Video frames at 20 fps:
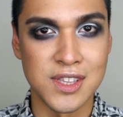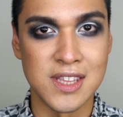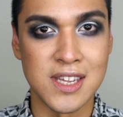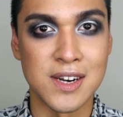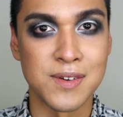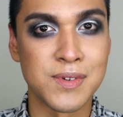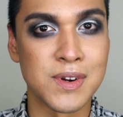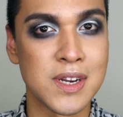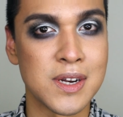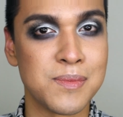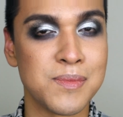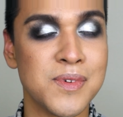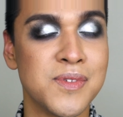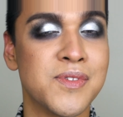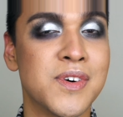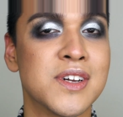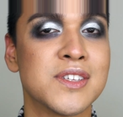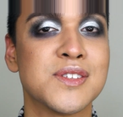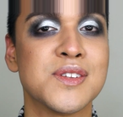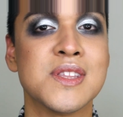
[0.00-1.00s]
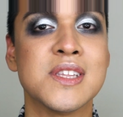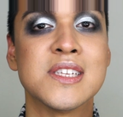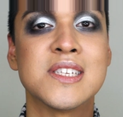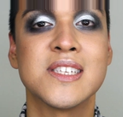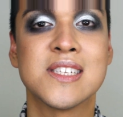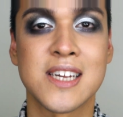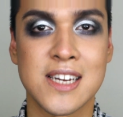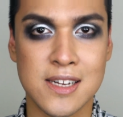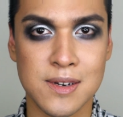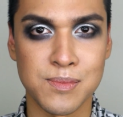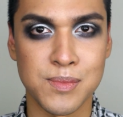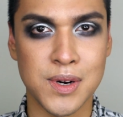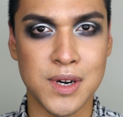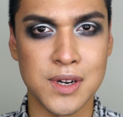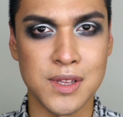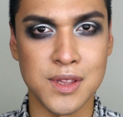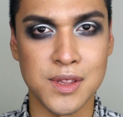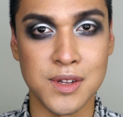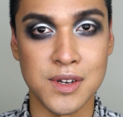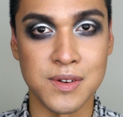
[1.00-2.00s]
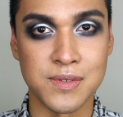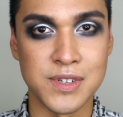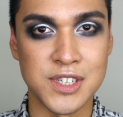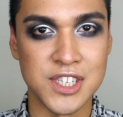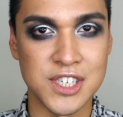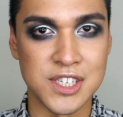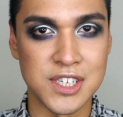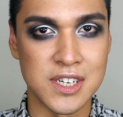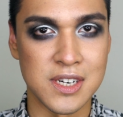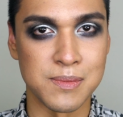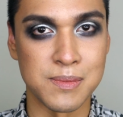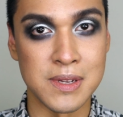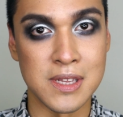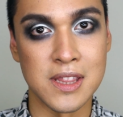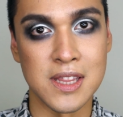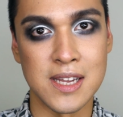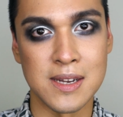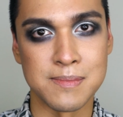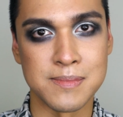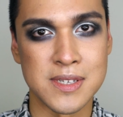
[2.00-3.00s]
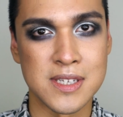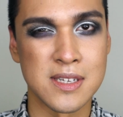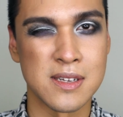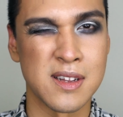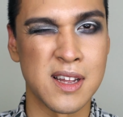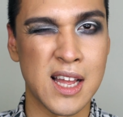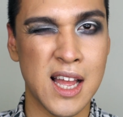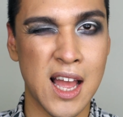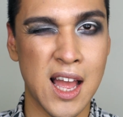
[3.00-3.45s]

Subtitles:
then I'm going to move on to the second part of the look, which is going to be lips.